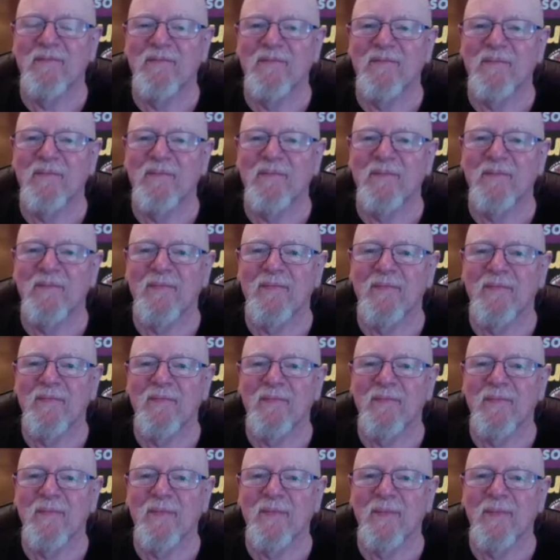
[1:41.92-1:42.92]

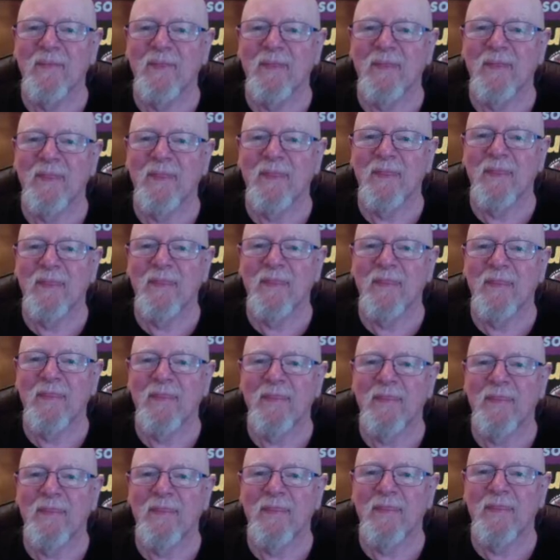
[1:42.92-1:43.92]

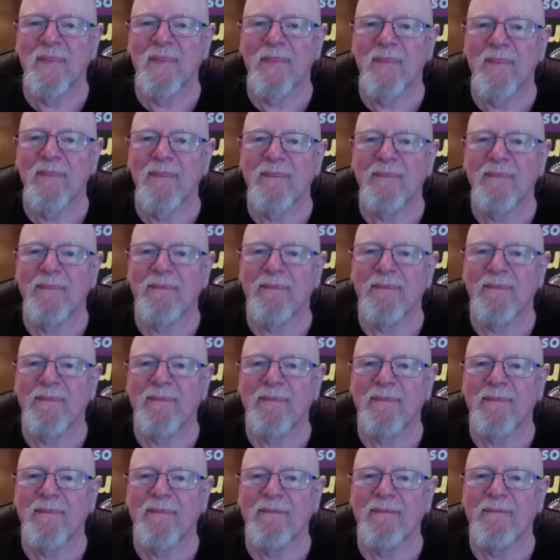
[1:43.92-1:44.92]

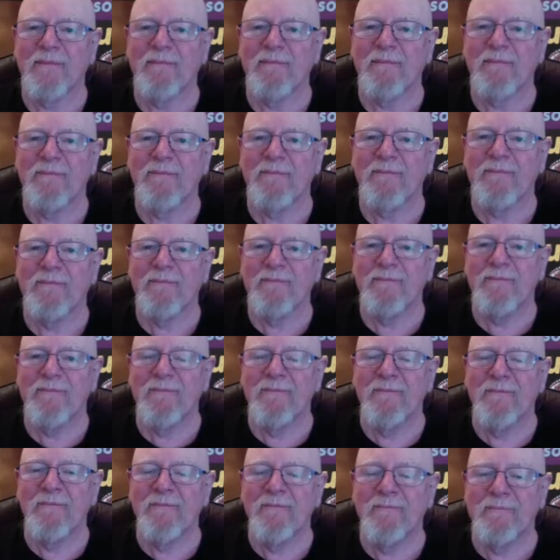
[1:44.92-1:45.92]

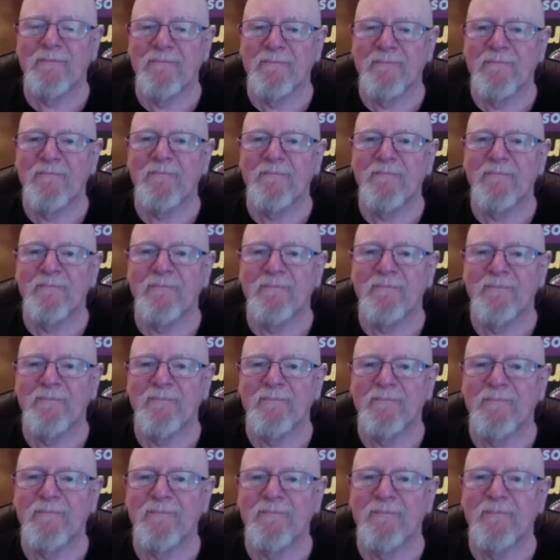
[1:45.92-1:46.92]

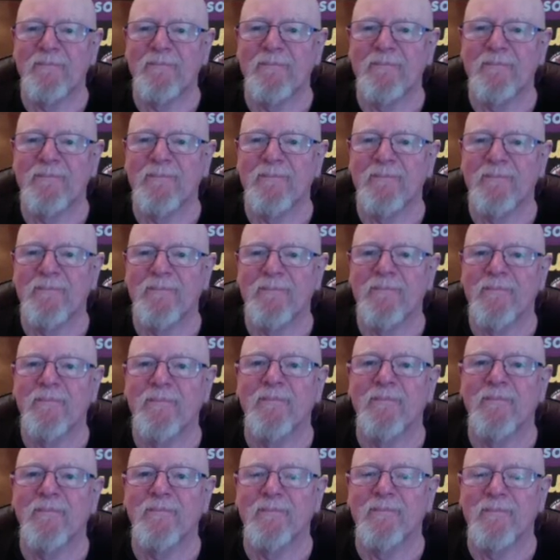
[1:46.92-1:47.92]

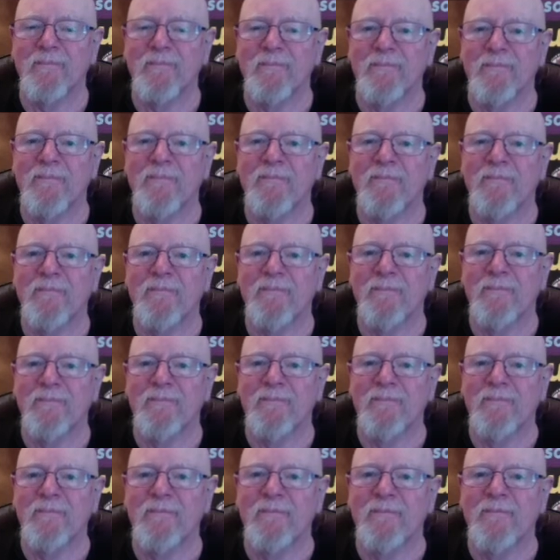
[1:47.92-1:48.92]

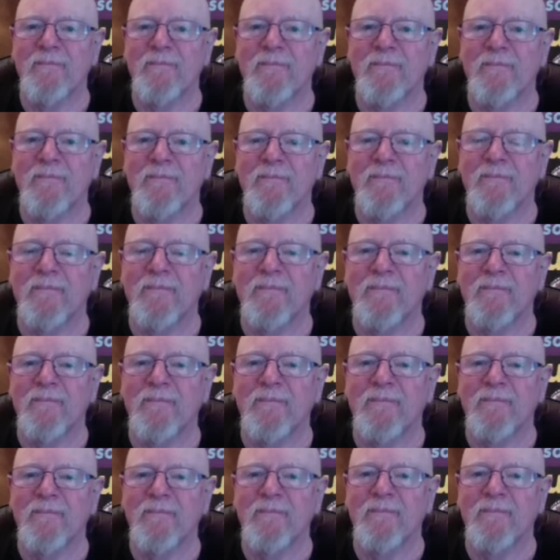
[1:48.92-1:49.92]
No words are spoken by the person on screen.